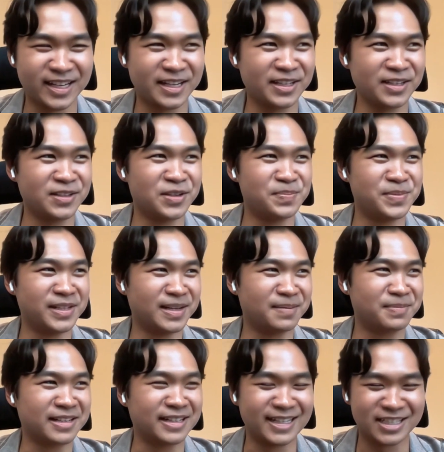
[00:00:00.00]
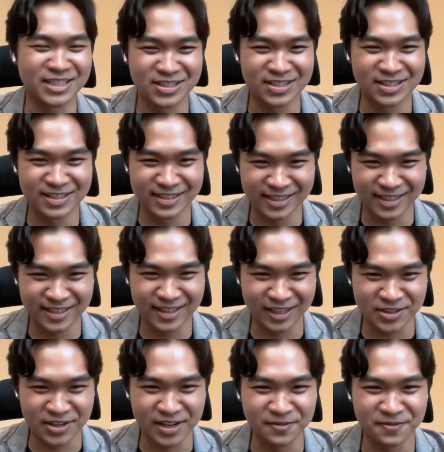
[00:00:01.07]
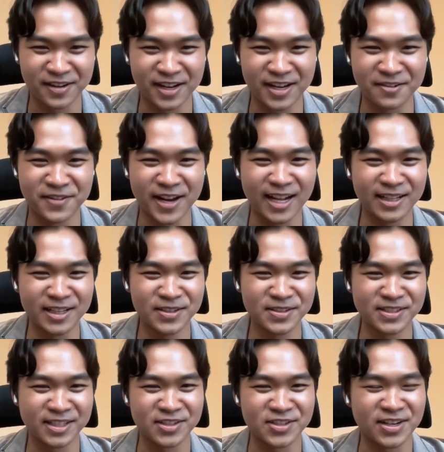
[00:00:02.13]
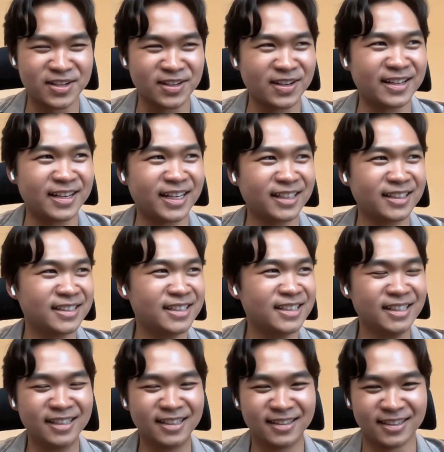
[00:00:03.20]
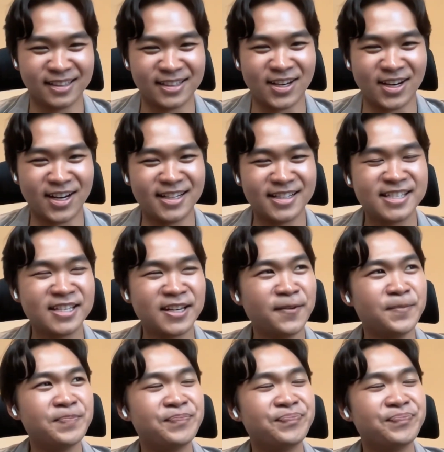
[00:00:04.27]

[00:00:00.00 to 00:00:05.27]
like build up connections and like try to find values and try to connect the dots.